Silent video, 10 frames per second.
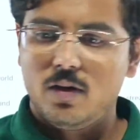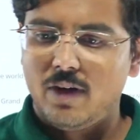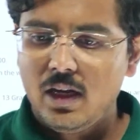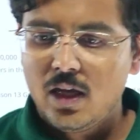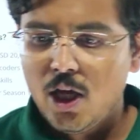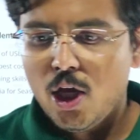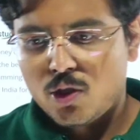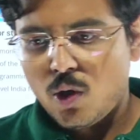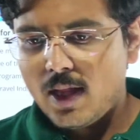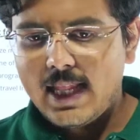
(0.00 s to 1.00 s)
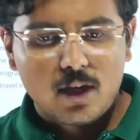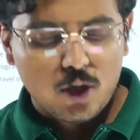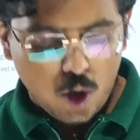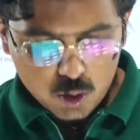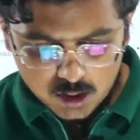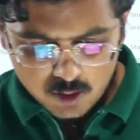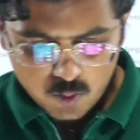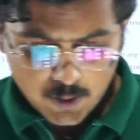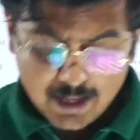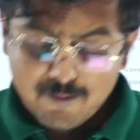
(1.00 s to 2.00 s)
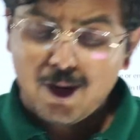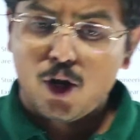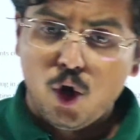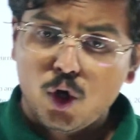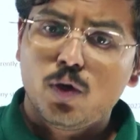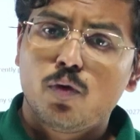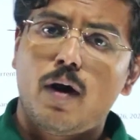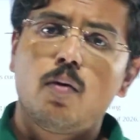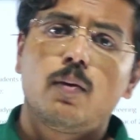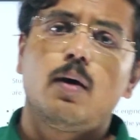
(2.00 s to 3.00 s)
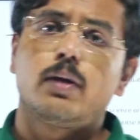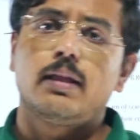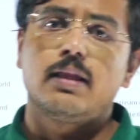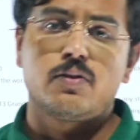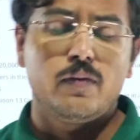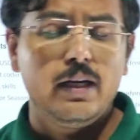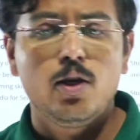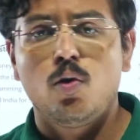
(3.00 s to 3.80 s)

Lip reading: Fine. So on that note, whatever good you found out in this video,